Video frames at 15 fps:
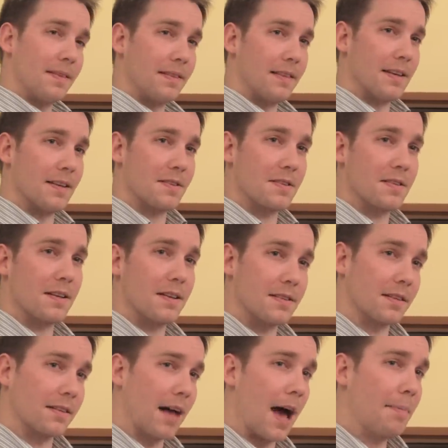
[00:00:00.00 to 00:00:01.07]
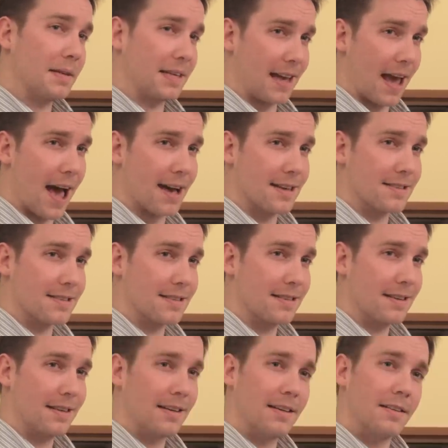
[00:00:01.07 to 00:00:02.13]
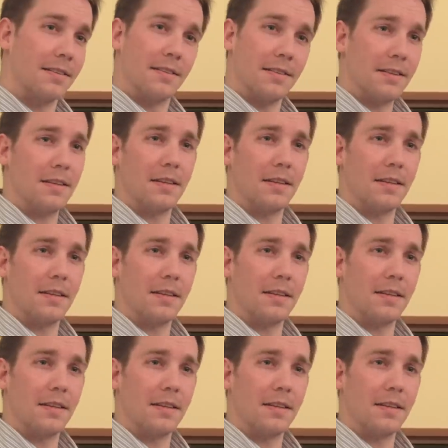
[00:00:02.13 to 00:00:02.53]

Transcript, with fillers: this, the Loptogas. Jason,